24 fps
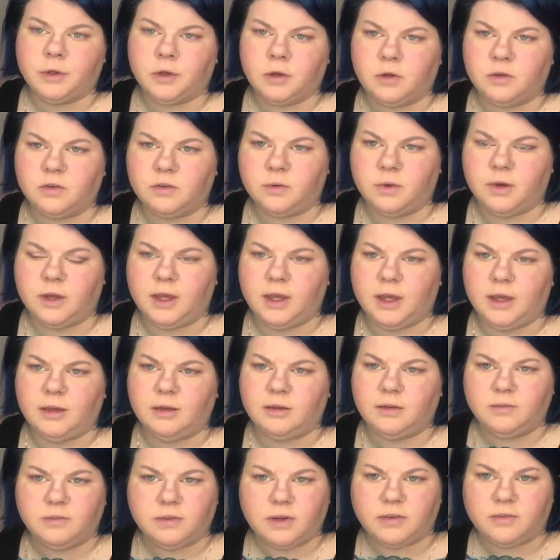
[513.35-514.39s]
goes away
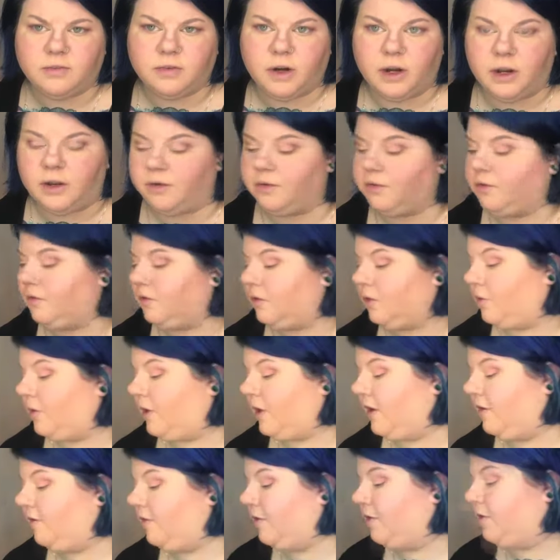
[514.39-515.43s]
if I frown or
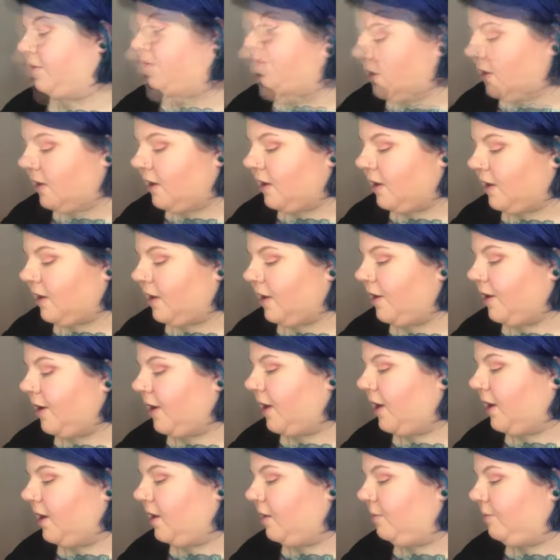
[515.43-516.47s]
whatever.
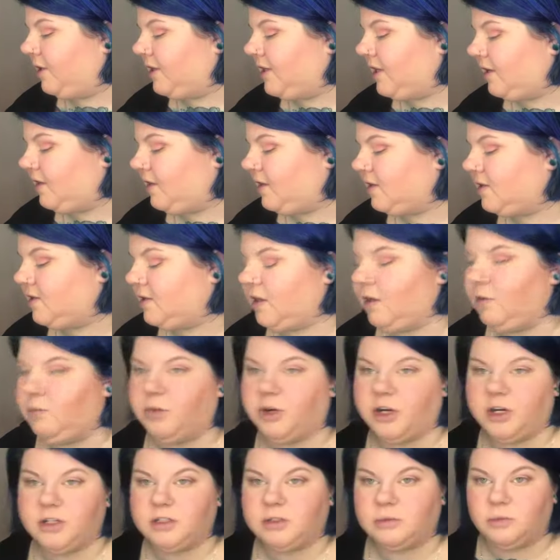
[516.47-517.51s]
Alright, I'm going to take this same
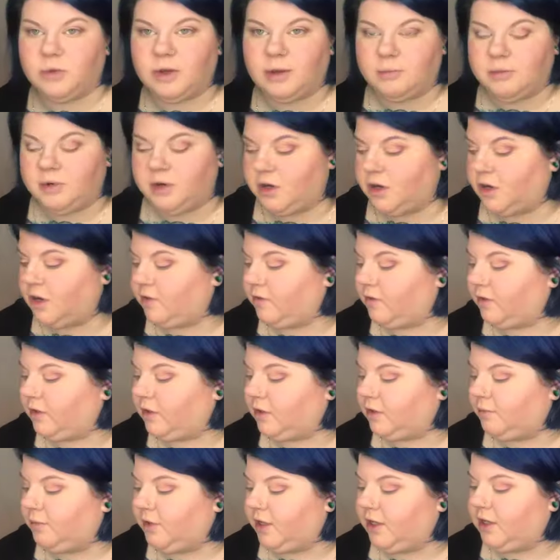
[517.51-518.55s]
brush and wiping it off a
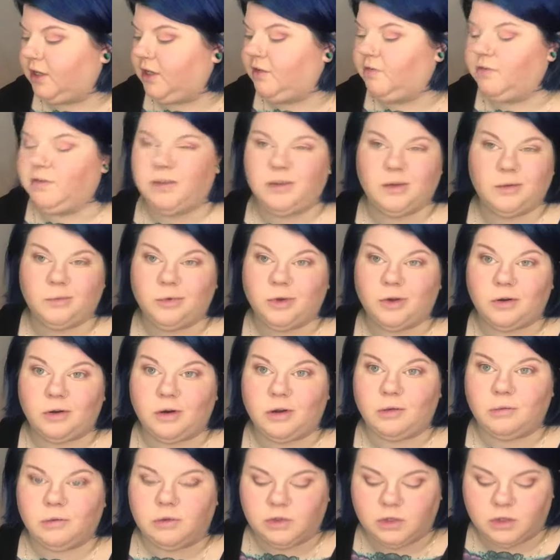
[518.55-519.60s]
little bit, even though I'm going
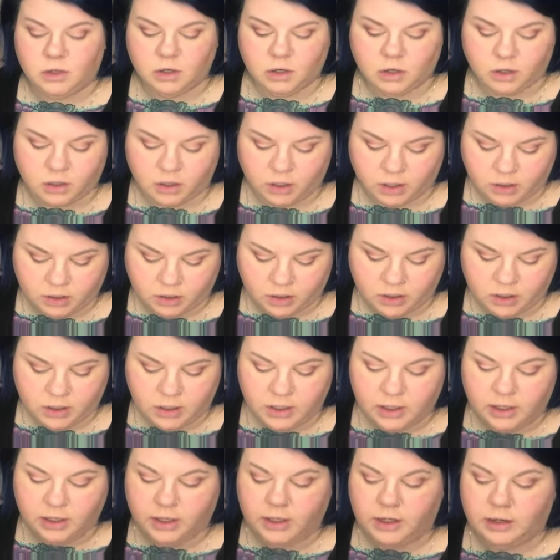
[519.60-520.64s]
in with a darker color.
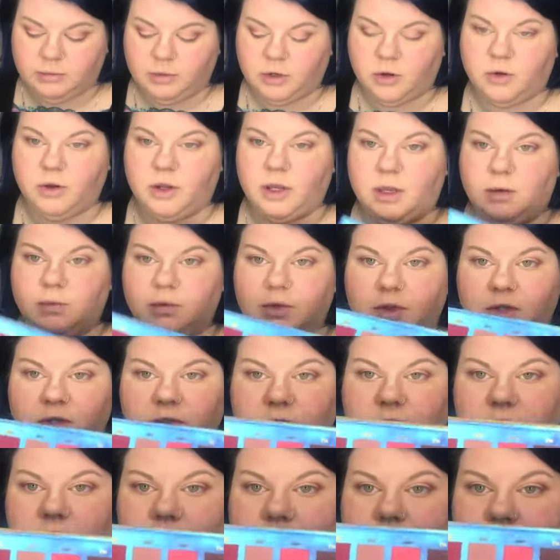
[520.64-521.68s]
And I'm going in with this
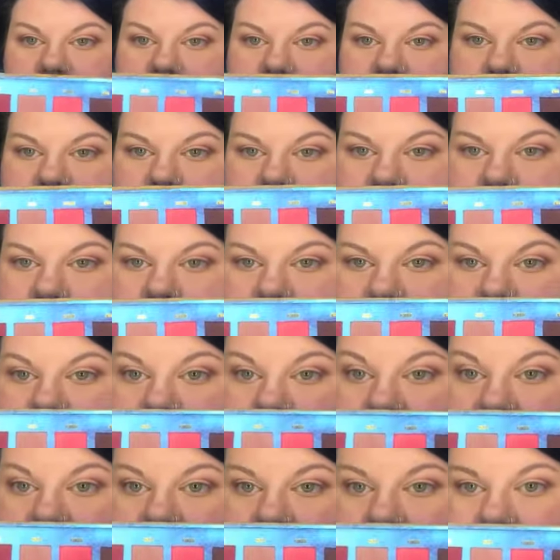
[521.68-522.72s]
color Icon. It's
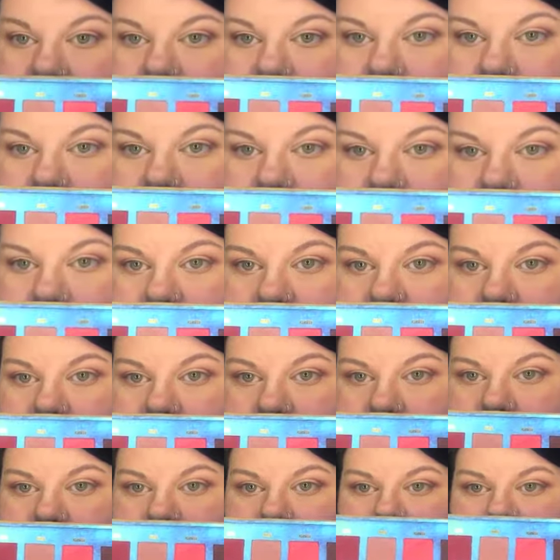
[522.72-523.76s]
very dark
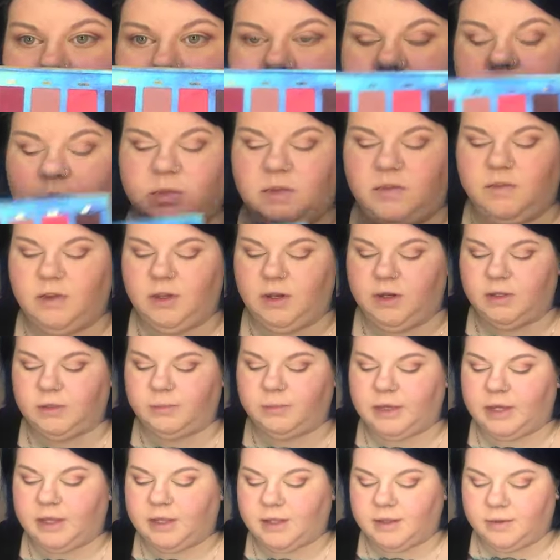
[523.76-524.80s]
brown from the Venus
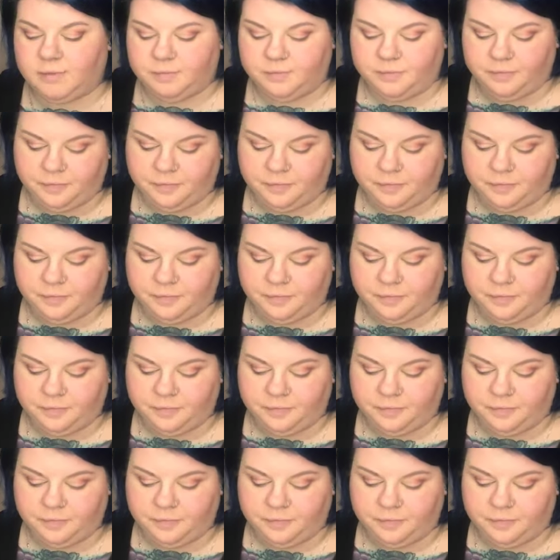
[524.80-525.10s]
palette.